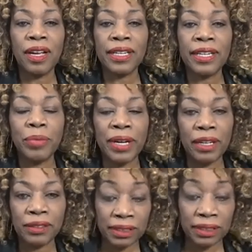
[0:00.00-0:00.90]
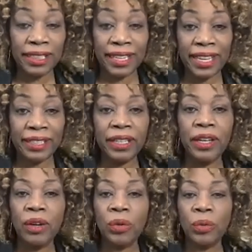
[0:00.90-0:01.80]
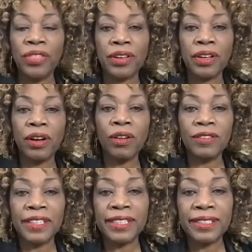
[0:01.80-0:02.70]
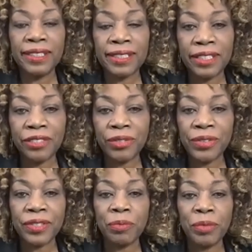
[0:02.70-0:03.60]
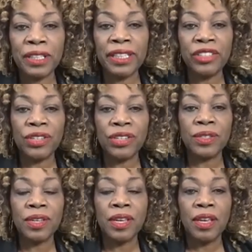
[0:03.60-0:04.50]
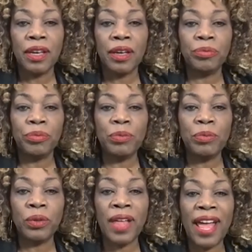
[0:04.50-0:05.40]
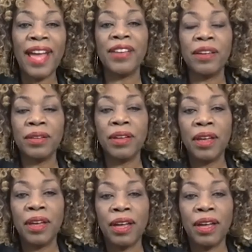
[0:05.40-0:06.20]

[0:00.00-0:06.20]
talking about, again, with COVID, the different stipulations, people having